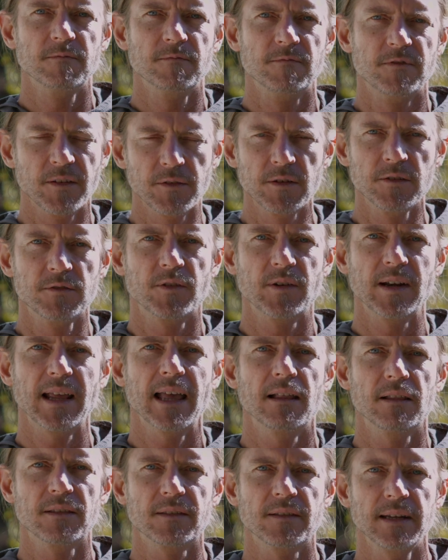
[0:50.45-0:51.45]
very, very
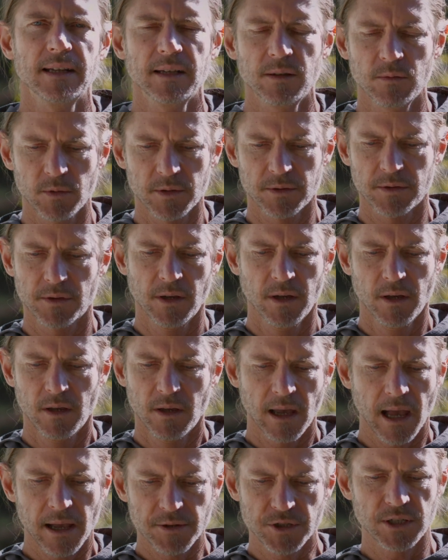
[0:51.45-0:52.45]
healthily with
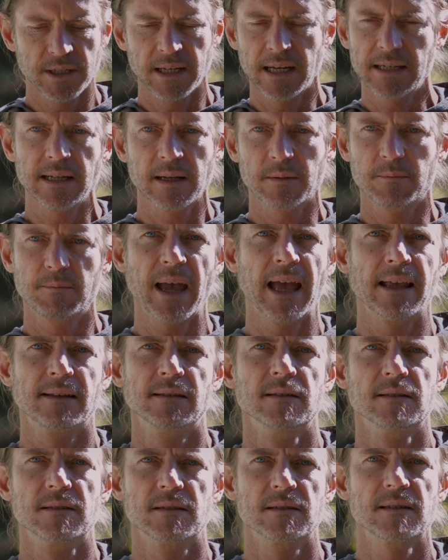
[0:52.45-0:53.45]
our genetic
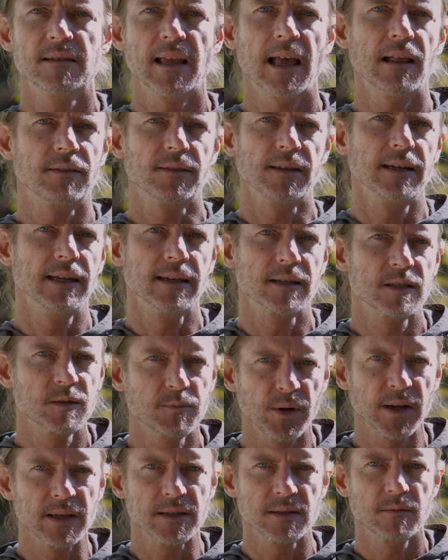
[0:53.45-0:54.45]
patterns healthily
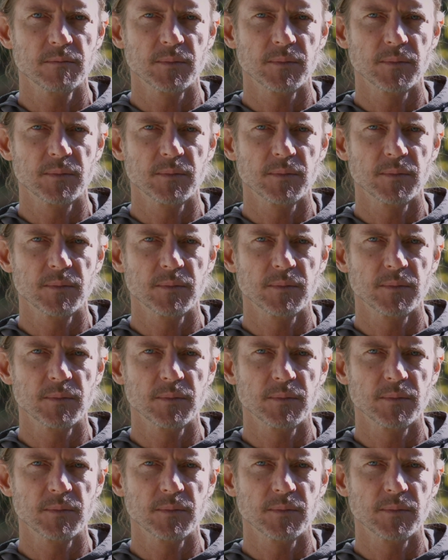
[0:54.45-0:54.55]
expressed,